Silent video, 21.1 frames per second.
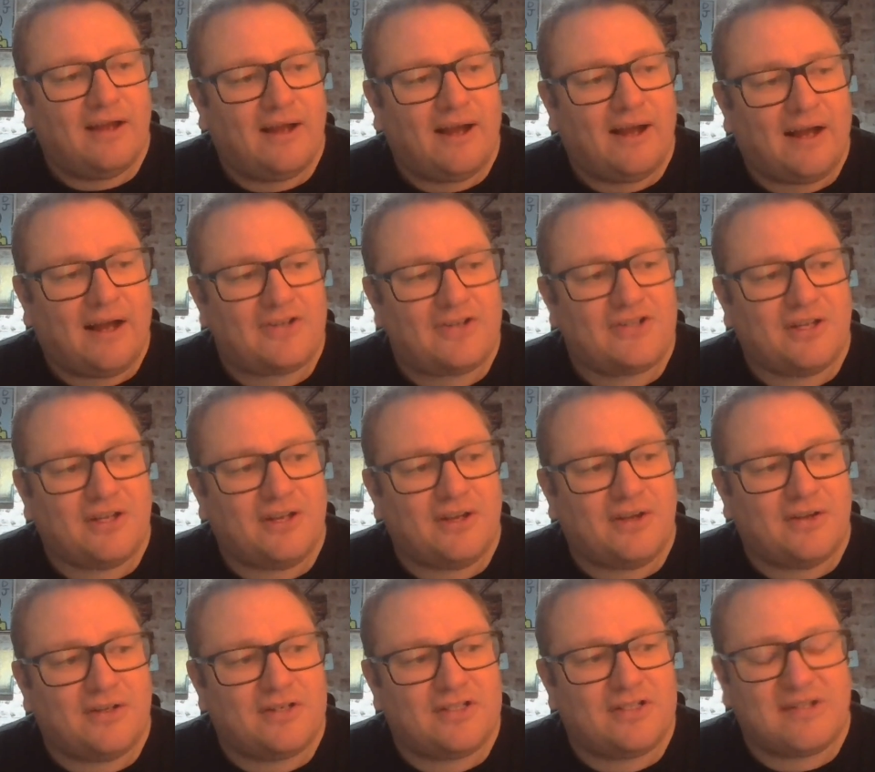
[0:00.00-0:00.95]
actually
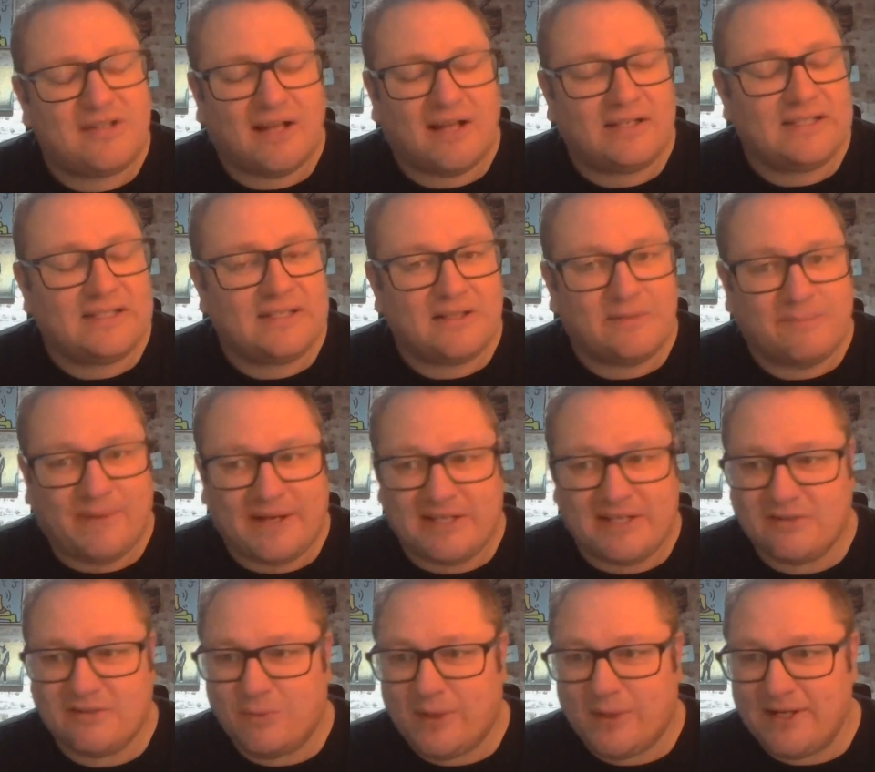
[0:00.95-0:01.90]
understanding the
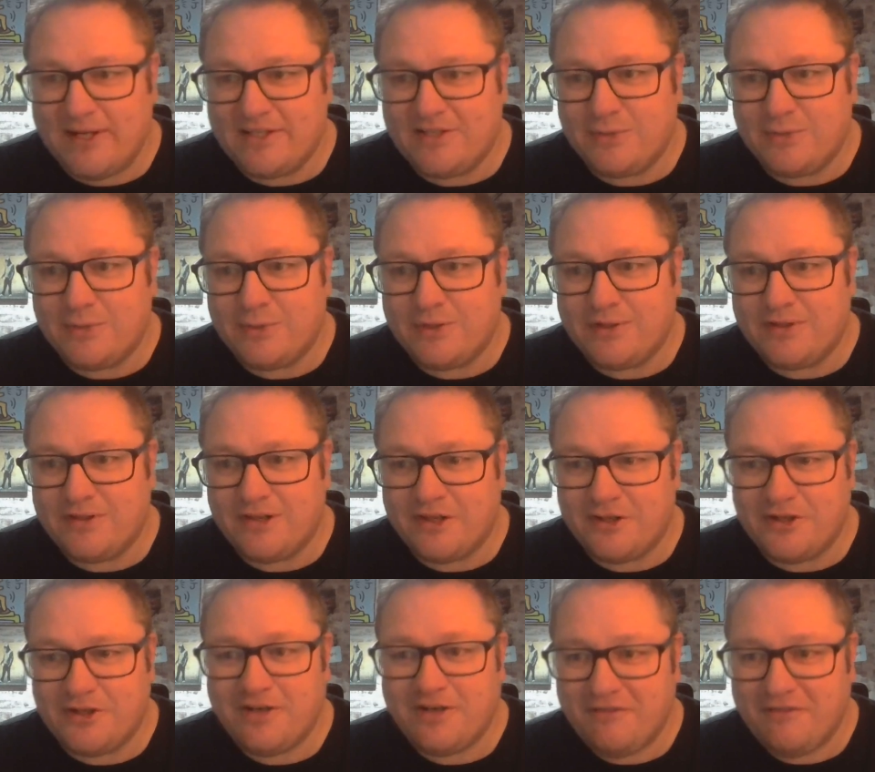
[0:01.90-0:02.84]
best way to
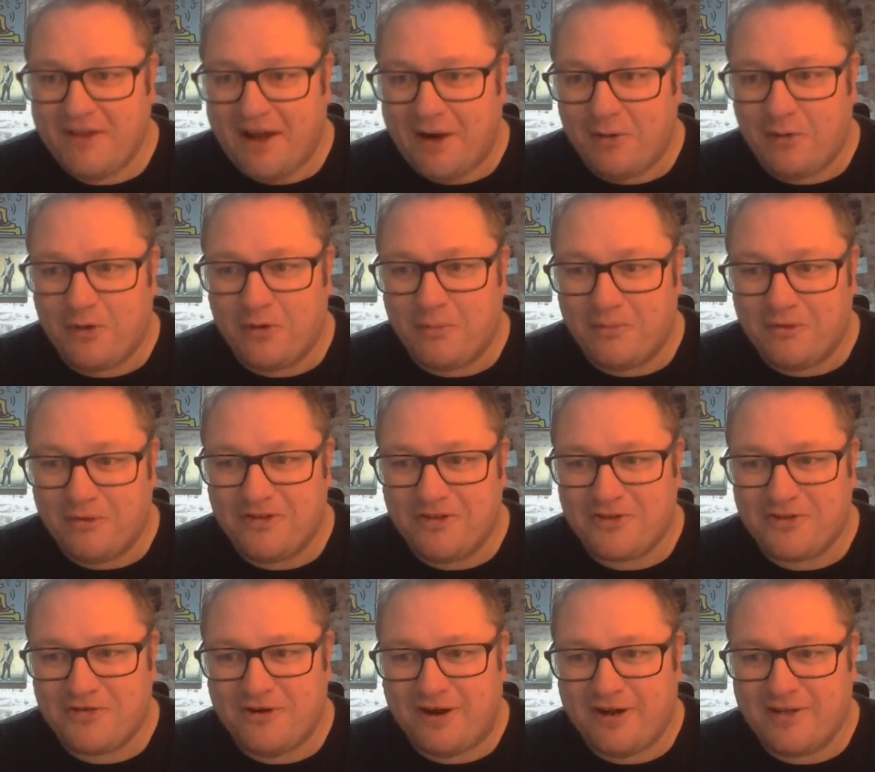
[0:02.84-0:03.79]
achieve the outcome that they're
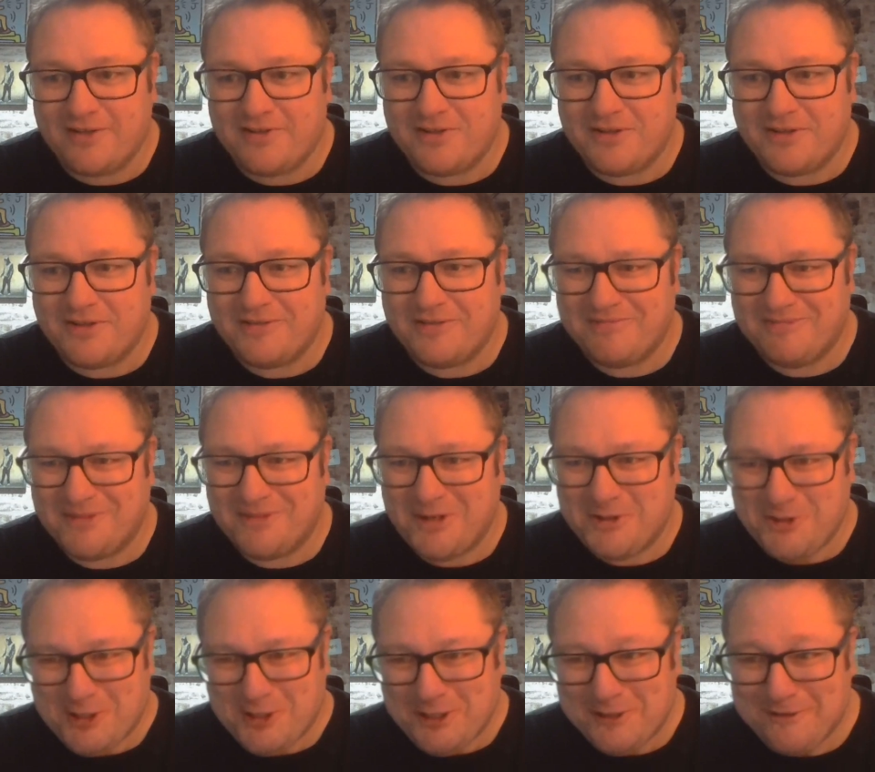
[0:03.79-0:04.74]
trying to
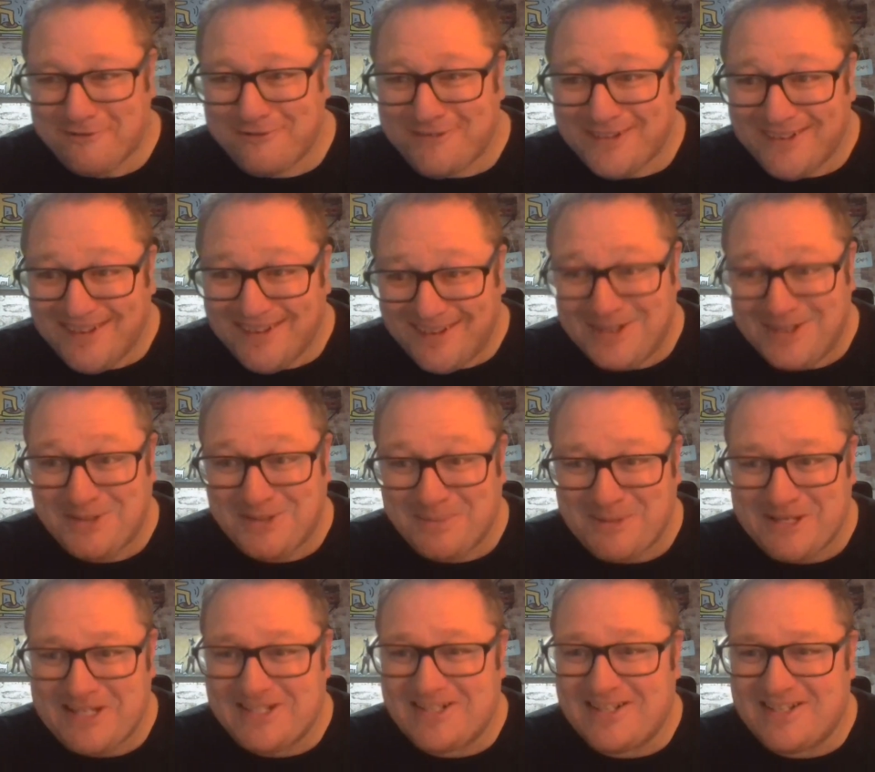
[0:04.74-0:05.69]
achieve as a
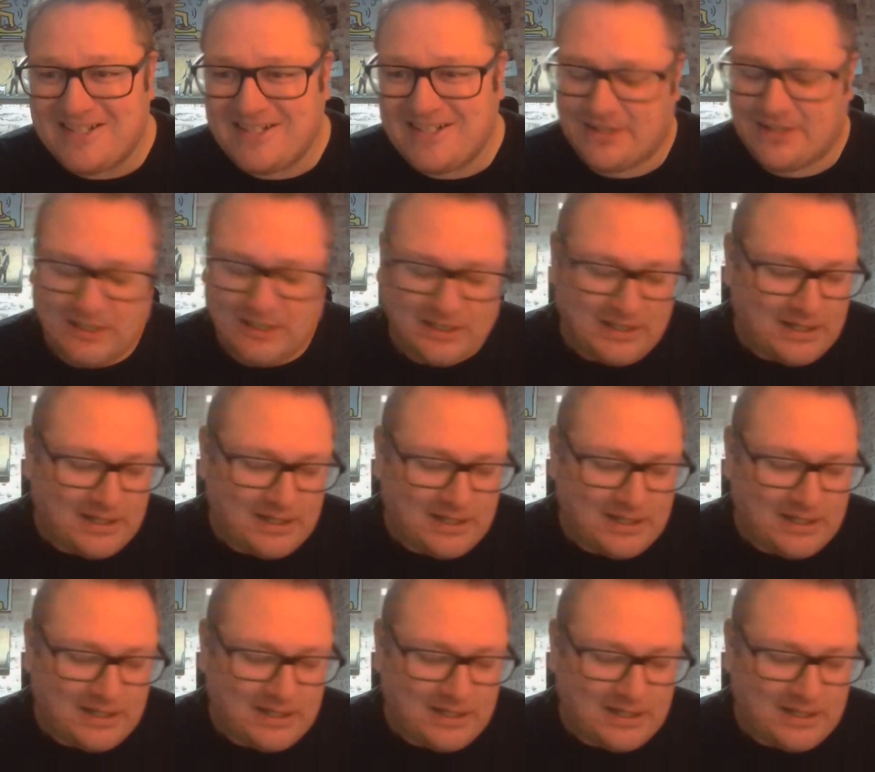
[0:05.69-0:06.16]
business.